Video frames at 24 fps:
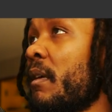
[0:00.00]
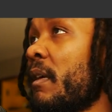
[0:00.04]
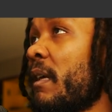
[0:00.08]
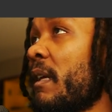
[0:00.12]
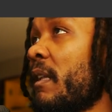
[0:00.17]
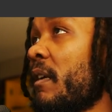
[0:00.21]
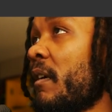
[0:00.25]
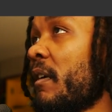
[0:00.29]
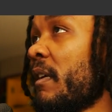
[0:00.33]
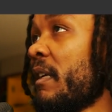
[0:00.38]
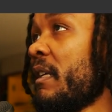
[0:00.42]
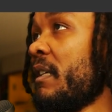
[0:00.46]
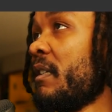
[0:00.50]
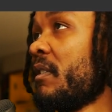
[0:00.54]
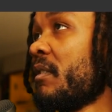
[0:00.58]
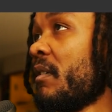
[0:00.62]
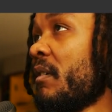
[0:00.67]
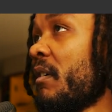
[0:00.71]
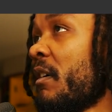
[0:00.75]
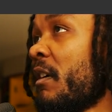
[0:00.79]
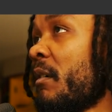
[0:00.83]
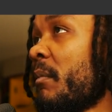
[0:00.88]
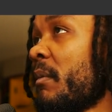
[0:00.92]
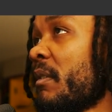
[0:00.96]
And our east
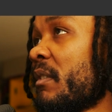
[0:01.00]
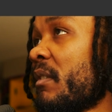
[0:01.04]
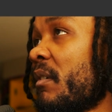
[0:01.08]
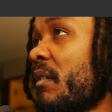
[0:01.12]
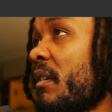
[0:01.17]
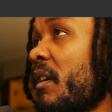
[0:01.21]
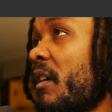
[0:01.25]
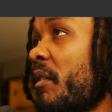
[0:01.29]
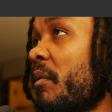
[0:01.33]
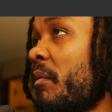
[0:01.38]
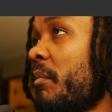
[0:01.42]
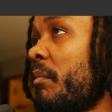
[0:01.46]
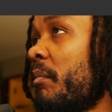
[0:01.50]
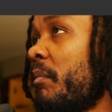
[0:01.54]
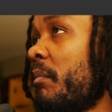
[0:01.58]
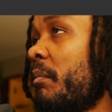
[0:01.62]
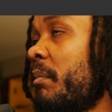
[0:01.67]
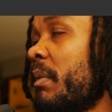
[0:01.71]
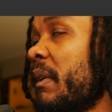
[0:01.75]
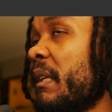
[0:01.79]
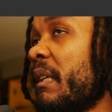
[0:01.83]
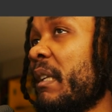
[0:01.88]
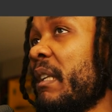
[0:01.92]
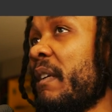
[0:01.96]
arm is gonna go
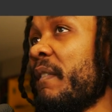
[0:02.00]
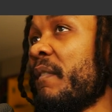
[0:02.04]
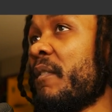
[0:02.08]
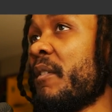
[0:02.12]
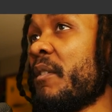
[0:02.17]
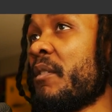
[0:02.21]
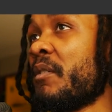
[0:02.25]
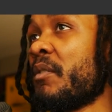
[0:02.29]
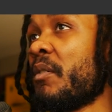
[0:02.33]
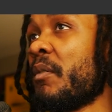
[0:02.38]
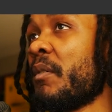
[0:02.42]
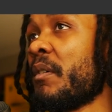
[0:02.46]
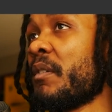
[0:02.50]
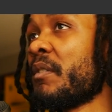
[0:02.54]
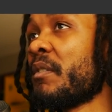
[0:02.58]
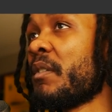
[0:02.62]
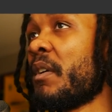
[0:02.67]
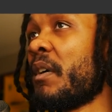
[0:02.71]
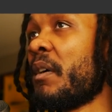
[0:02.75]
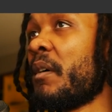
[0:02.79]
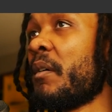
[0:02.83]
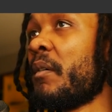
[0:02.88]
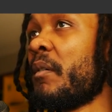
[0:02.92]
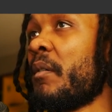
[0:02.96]
beneath the
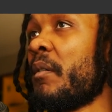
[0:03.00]
torso.